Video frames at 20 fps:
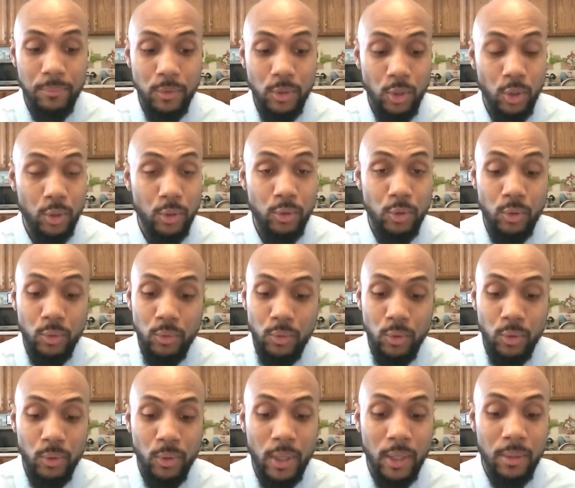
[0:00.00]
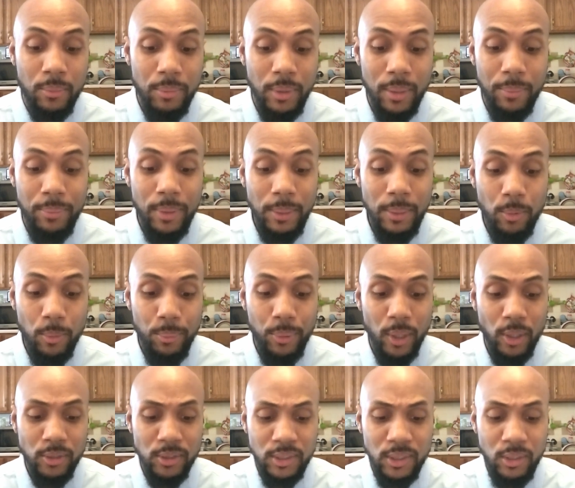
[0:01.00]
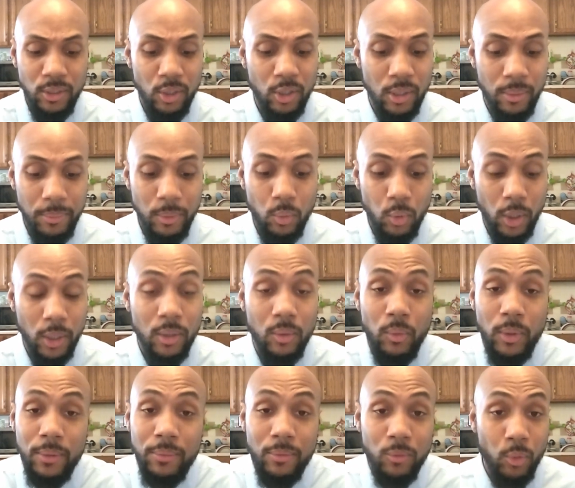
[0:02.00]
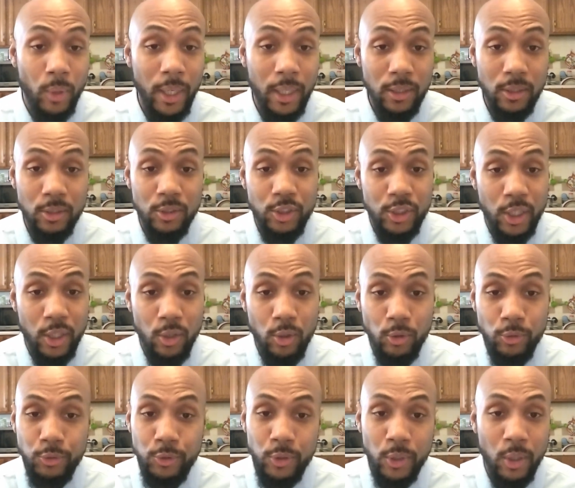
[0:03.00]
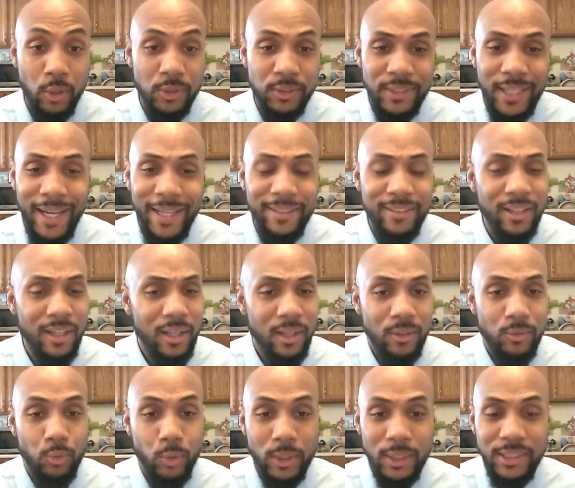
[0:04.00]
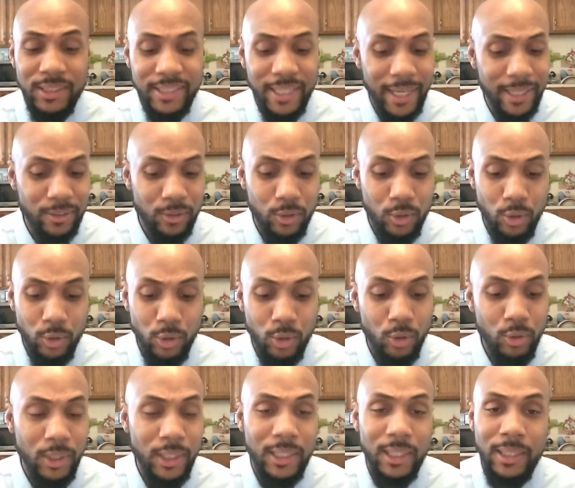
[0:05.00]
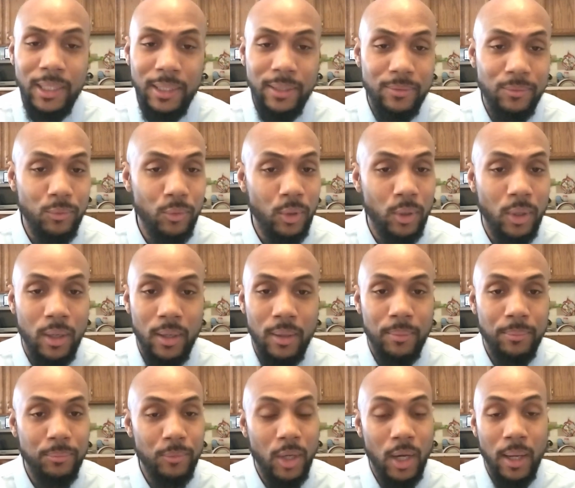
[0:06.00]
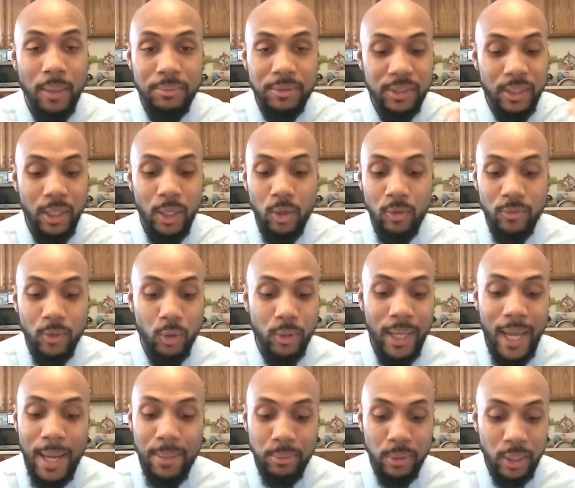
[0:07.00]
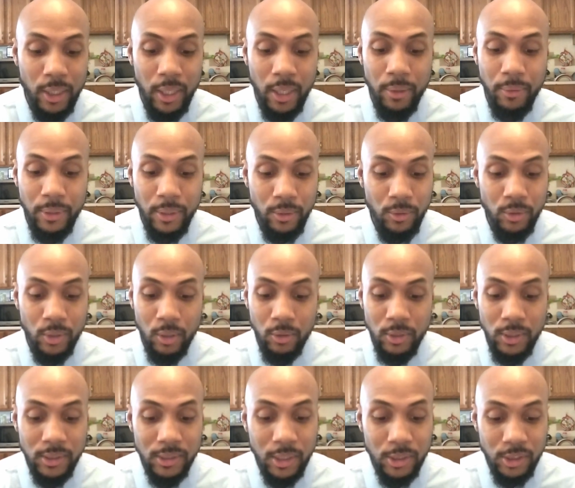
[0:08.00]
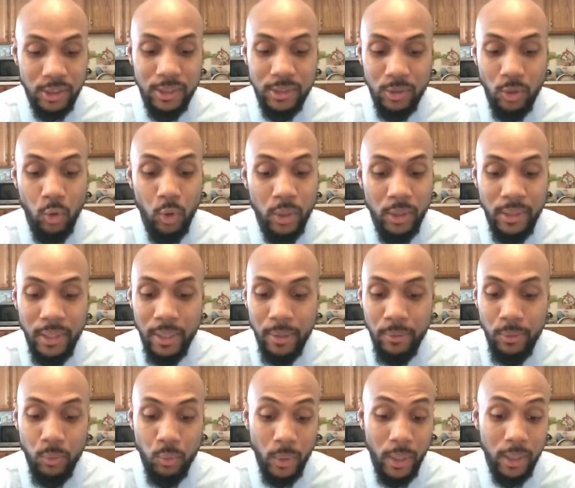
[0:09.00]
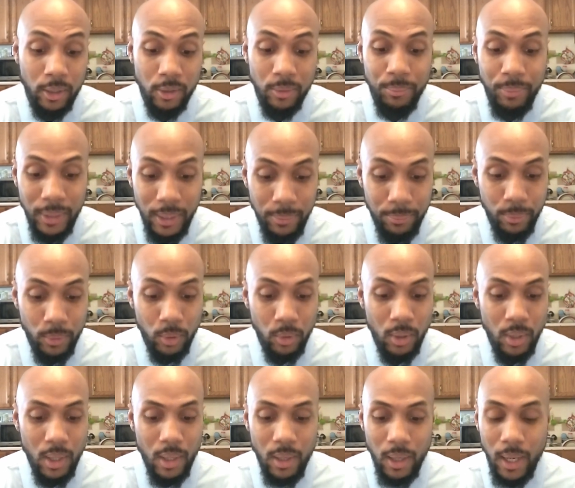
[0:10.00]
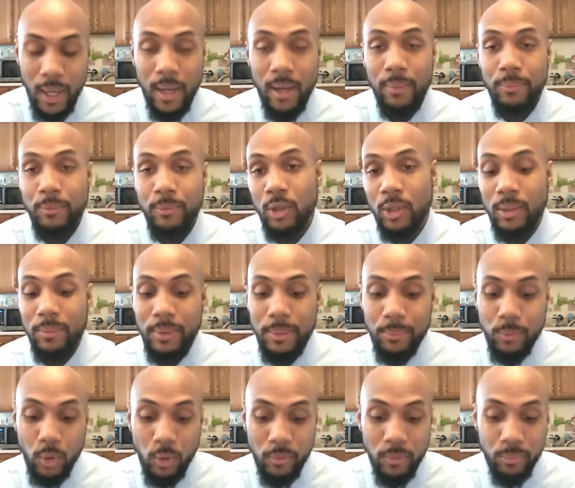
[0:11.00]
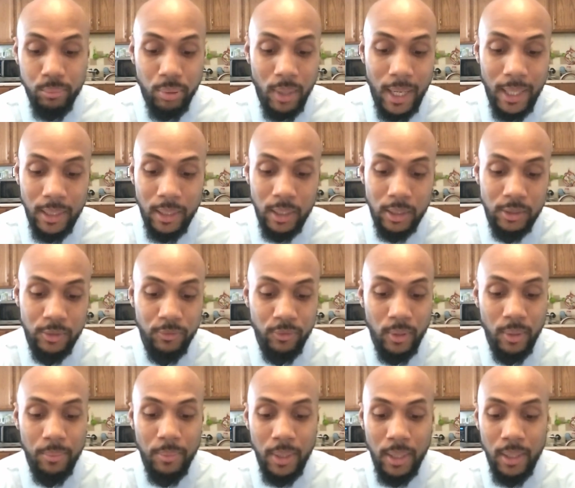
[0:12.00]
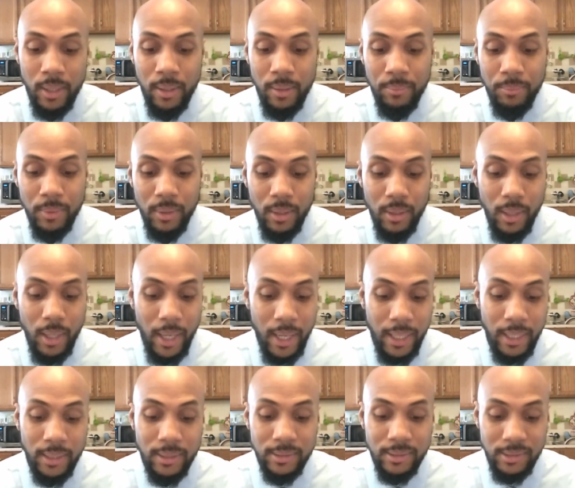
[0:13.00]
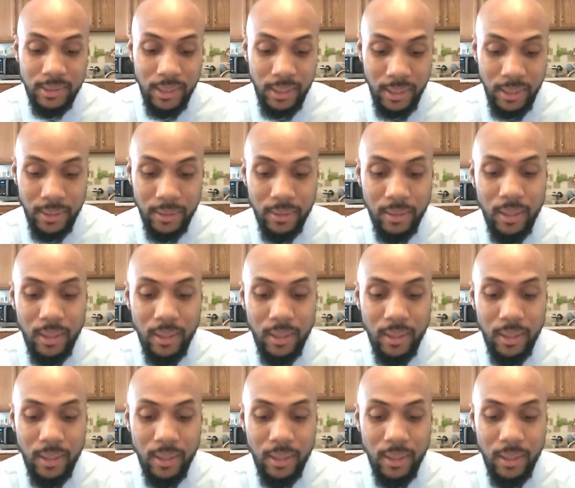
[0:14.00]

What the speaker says: You're going to be a people person. You're going to be working with regular Joes. It's not really technical. You don't need any upscale vocabulary. These are just ordinary, regular people. You're going to be moving products from A to Z.